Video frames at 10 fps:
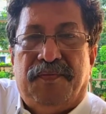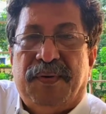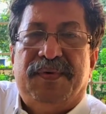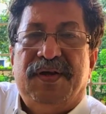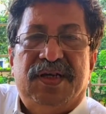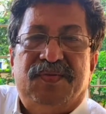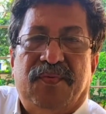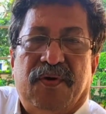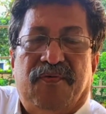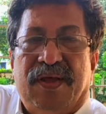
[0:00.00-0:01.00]
50 years
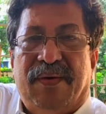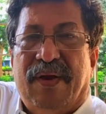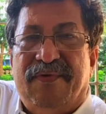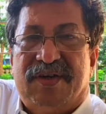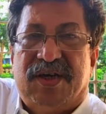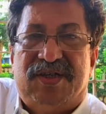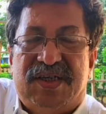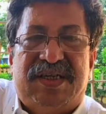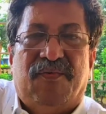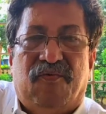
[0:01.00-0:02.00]
before, when the manufacturing
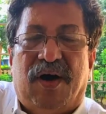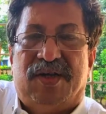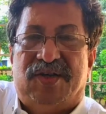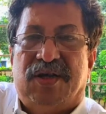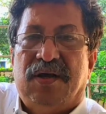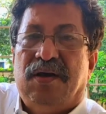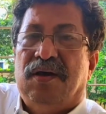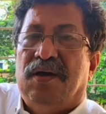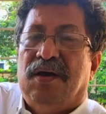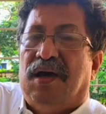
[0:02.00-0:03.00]
system was
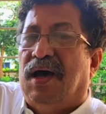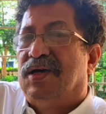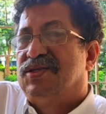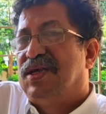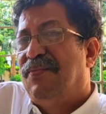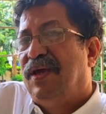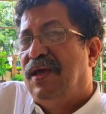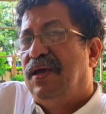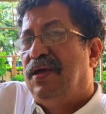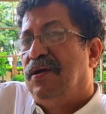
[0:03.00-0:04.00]

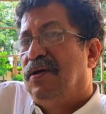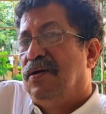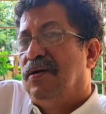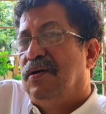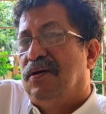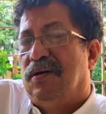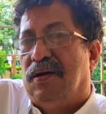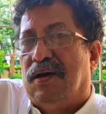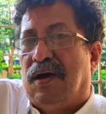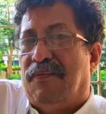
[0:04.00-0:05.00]

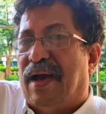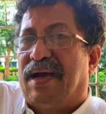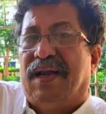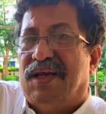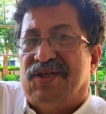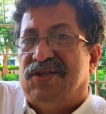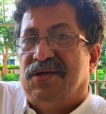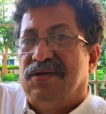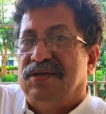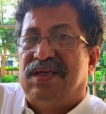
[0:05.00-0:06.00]
semi-mechanized,
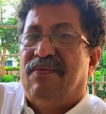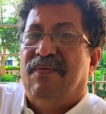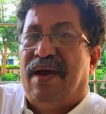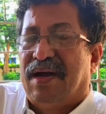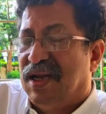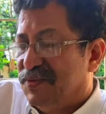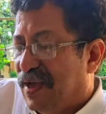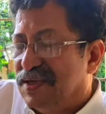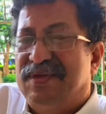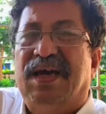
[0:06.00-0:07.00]

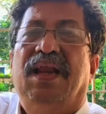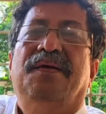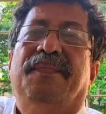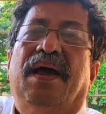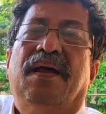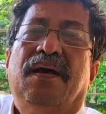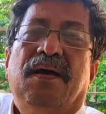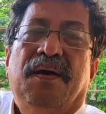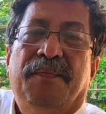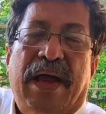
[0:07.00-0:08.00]
basically
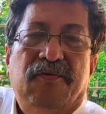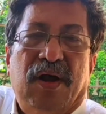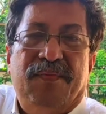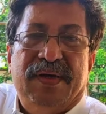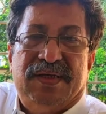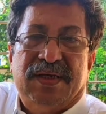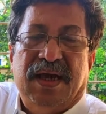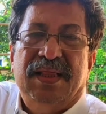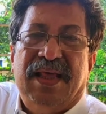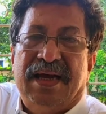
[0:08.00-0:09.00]
manual based.
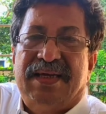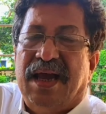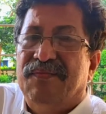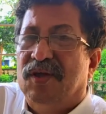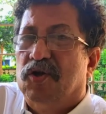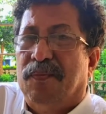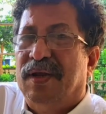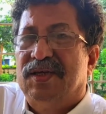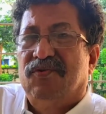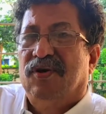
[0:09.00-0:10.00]
In that time, the job
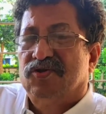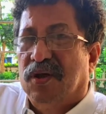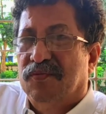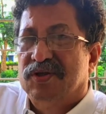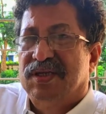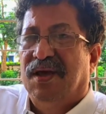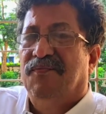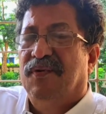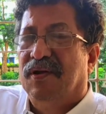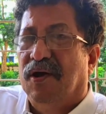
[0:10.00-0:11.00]
nature was almost same
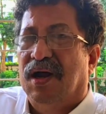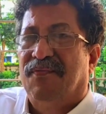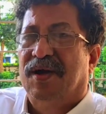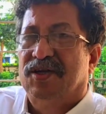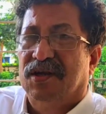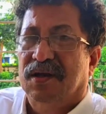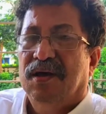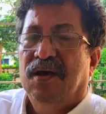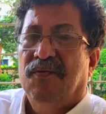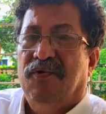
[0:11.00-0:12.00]
for longer version,
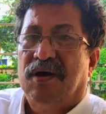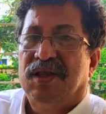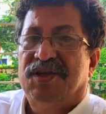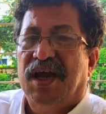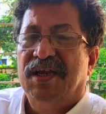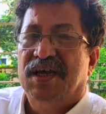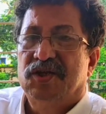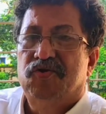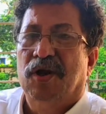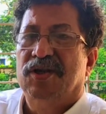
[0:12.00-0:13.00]
for the 10
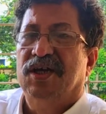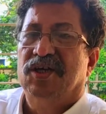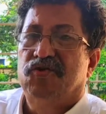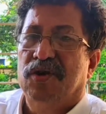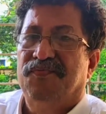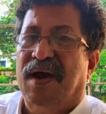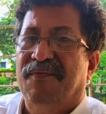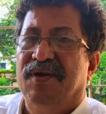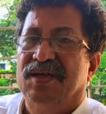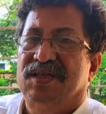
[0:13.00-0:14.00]
years, 20 years,
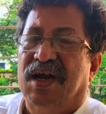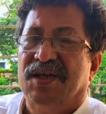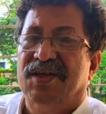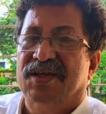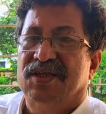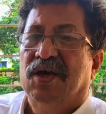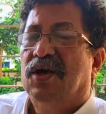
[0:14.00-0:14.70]
25 years, 30 years,